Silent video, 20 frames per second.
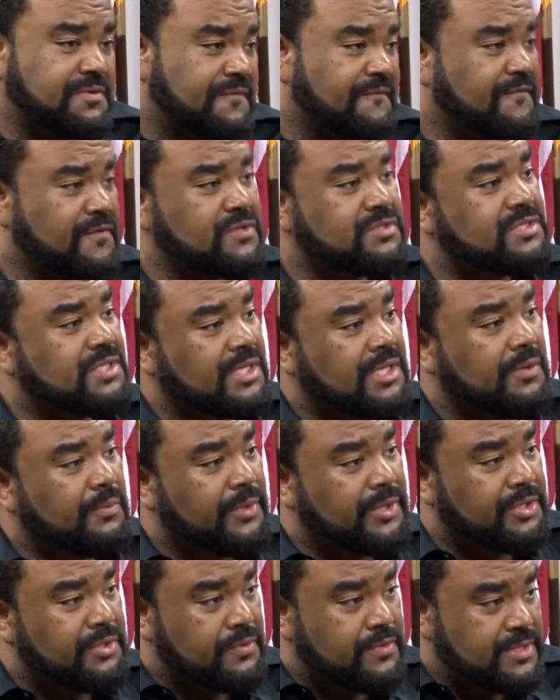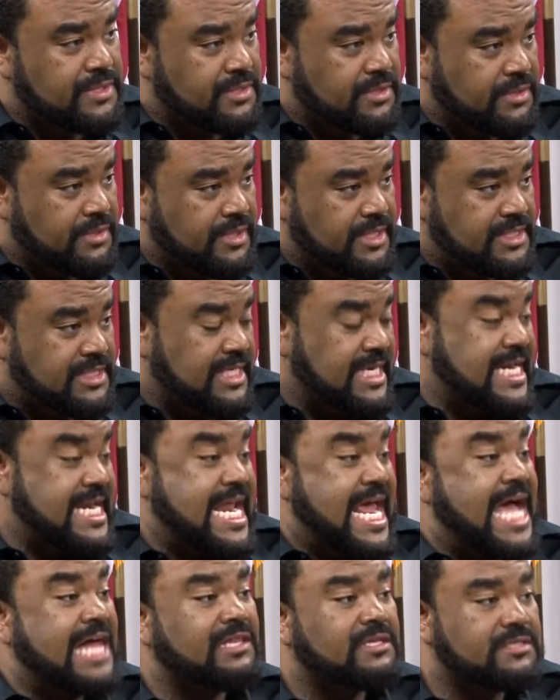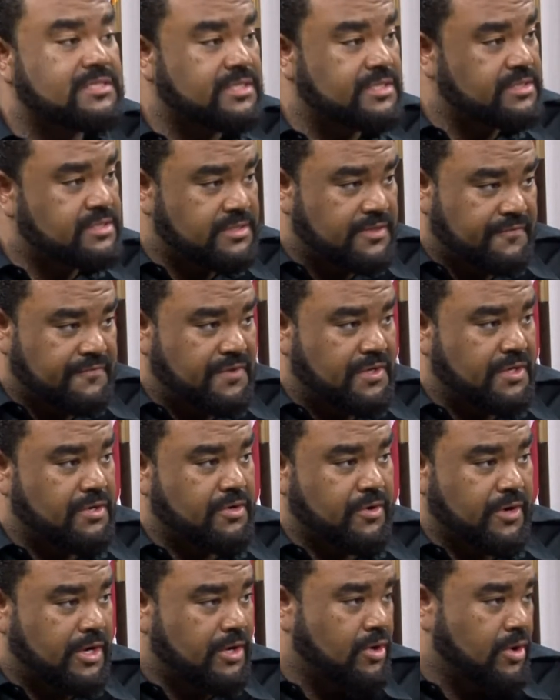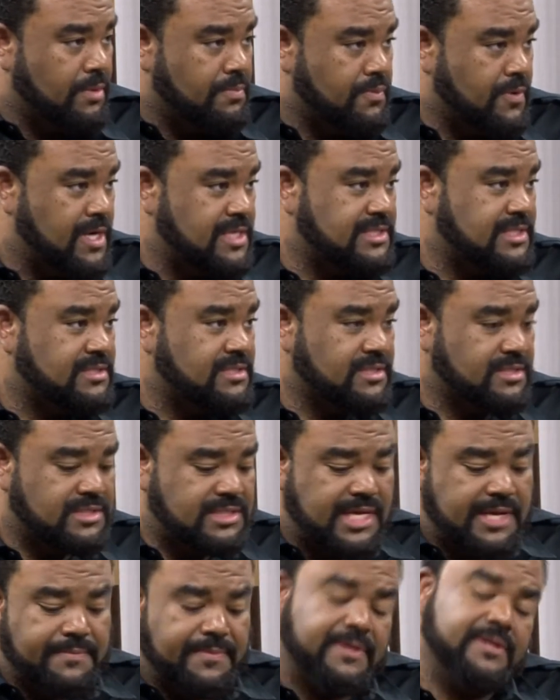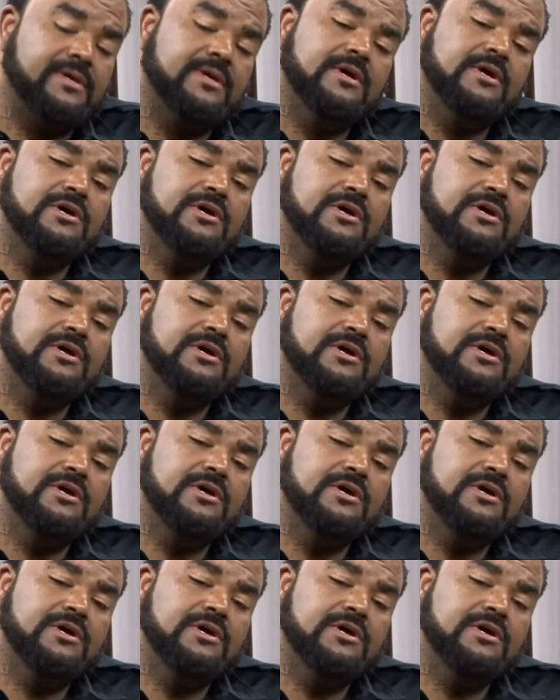the first thing that we do is an analysis of their credit card processing statement.